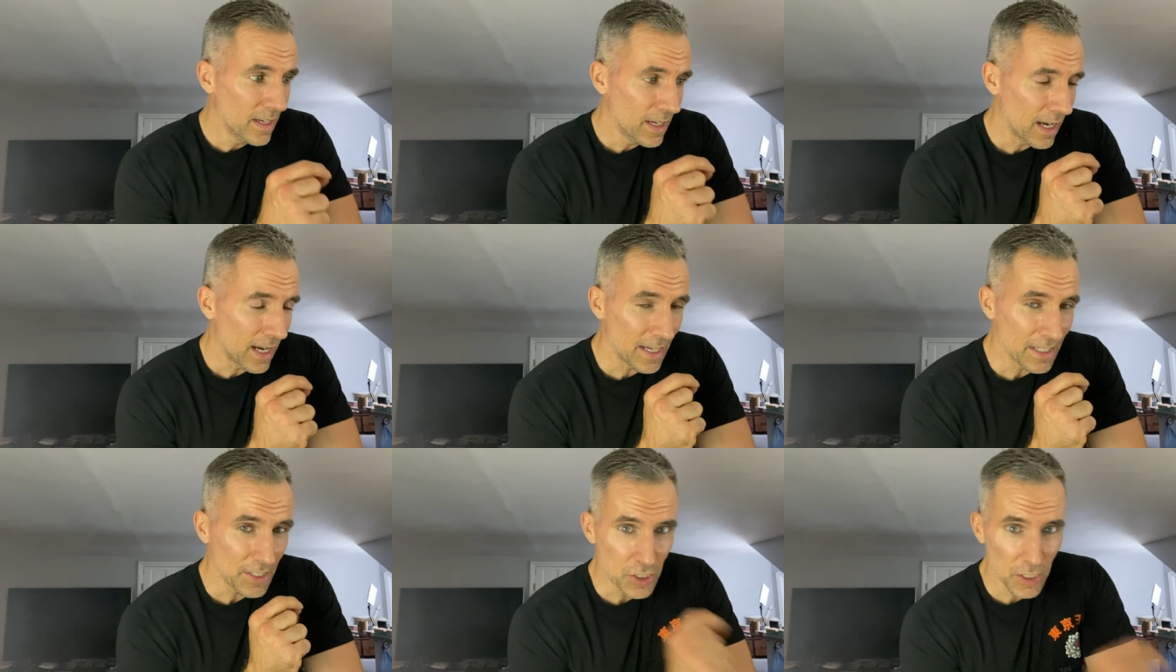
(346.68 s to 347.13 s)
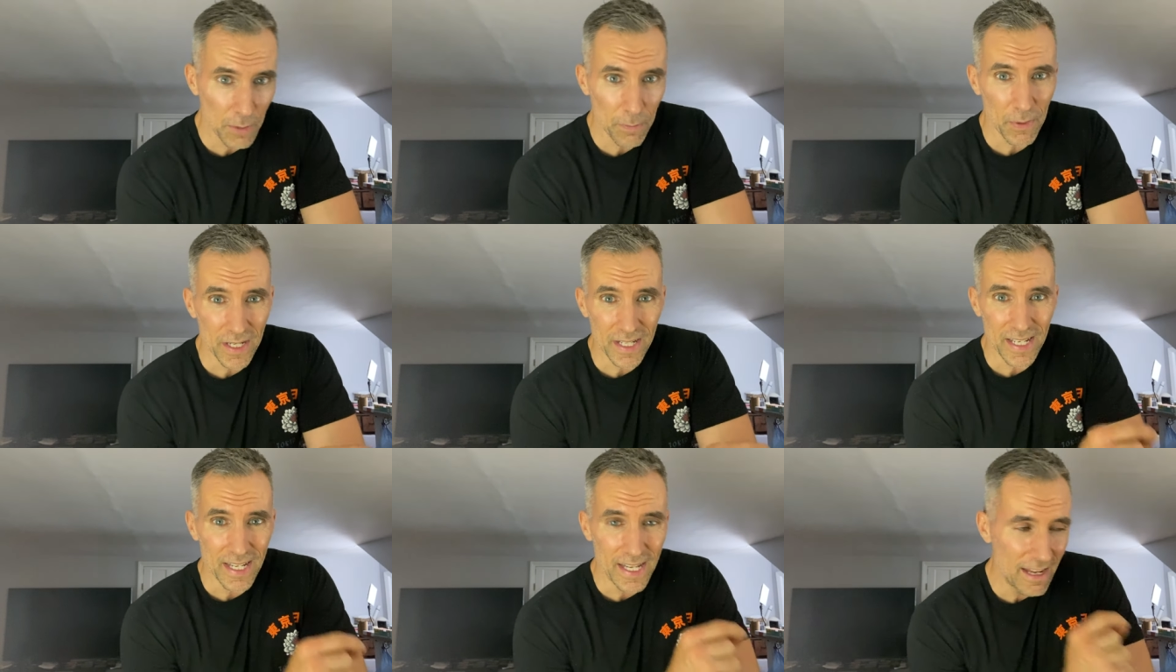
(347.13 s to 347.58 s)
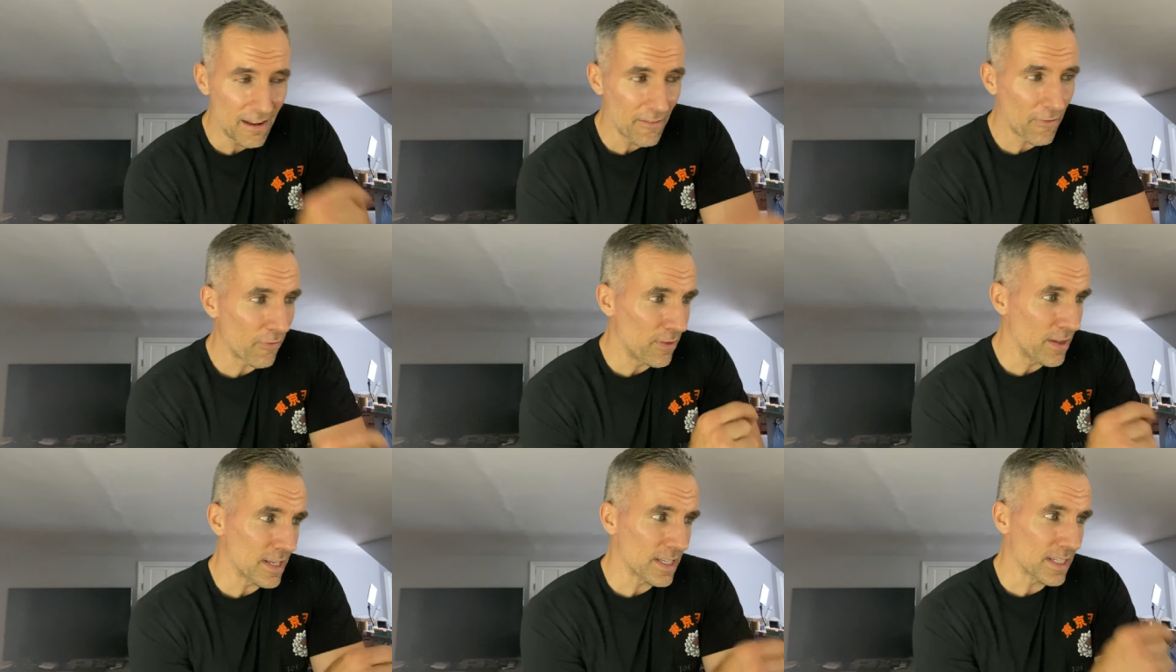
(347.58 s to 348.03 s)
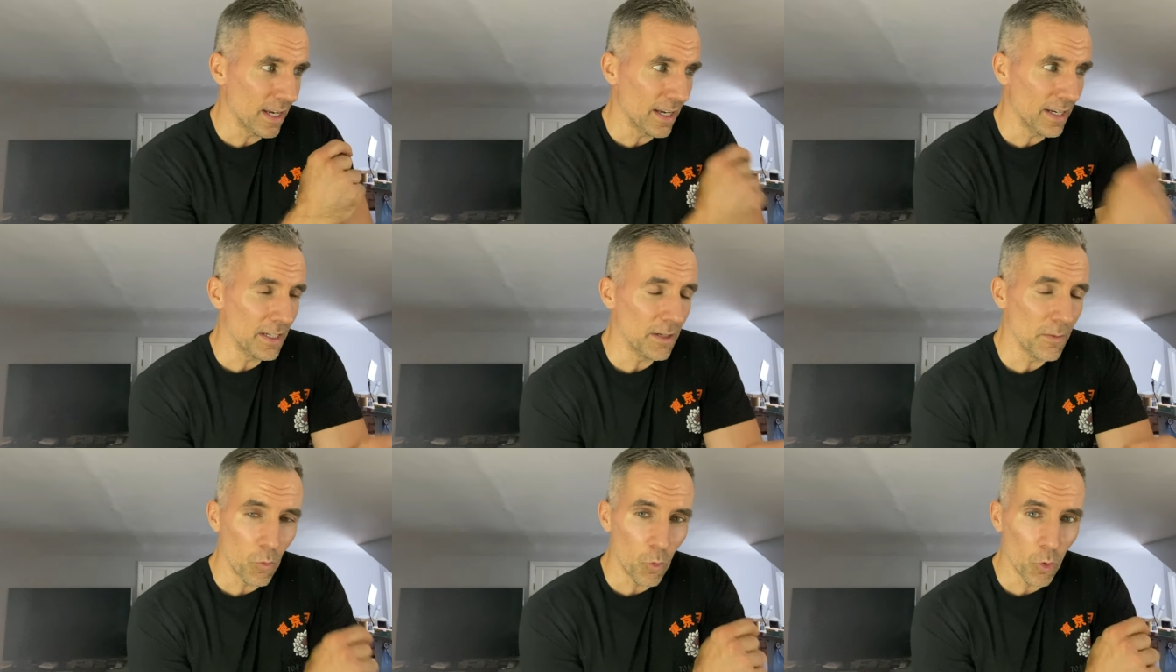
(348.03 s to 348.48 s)
uh, shipping if this
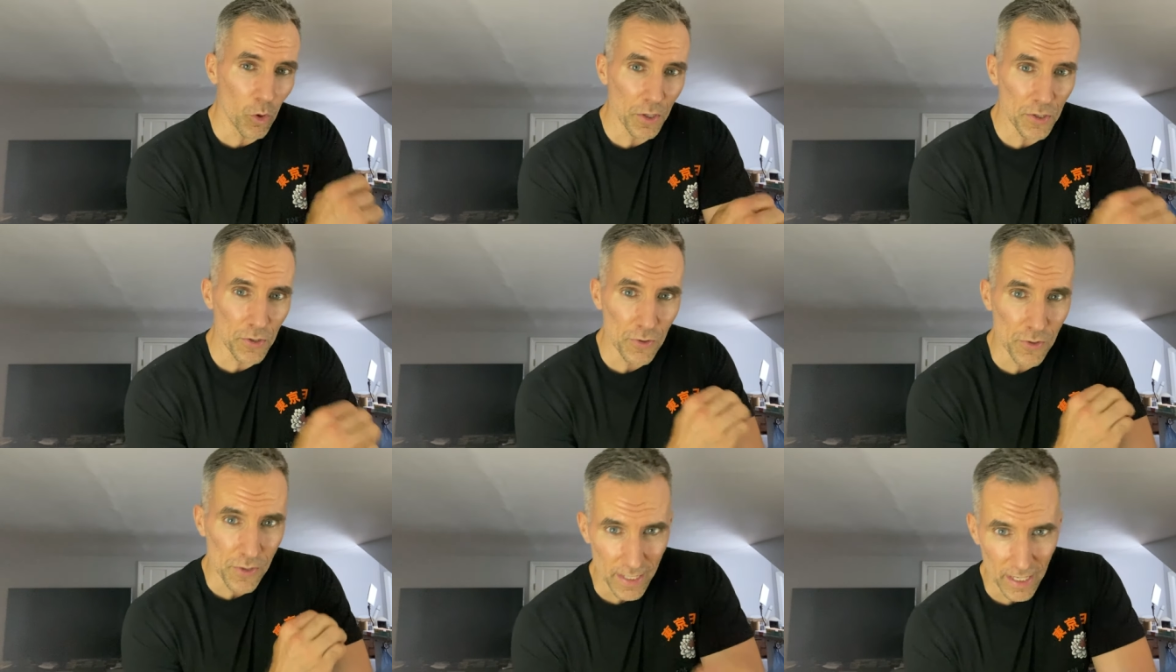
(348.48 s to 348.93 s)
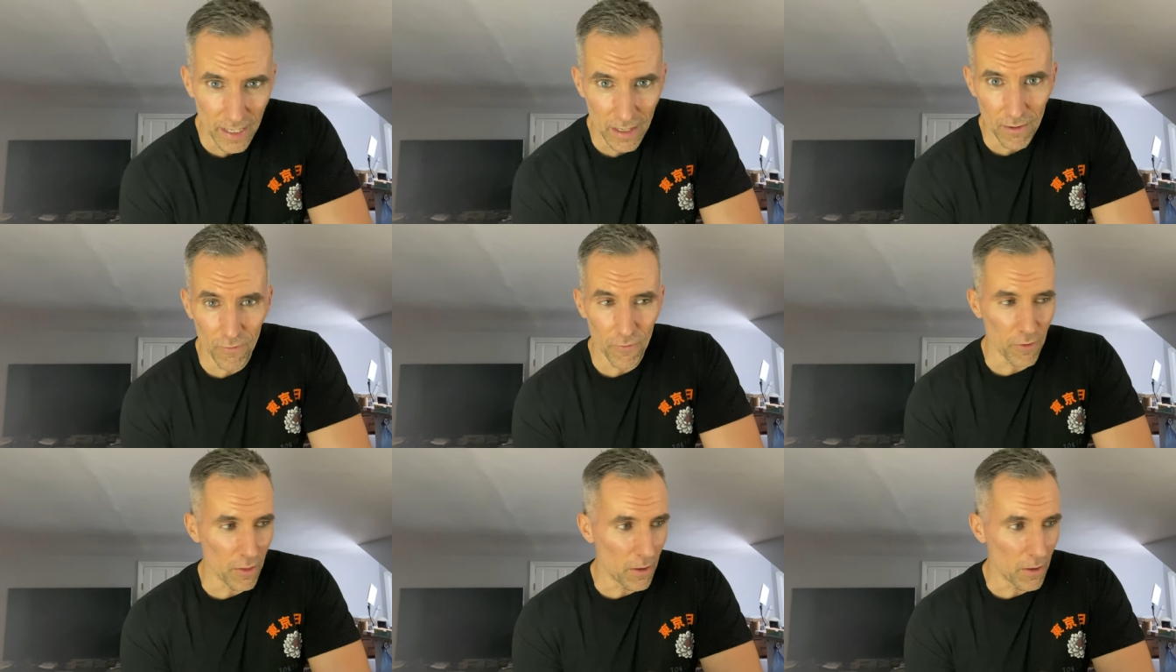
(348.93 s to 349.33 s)
item were to sell for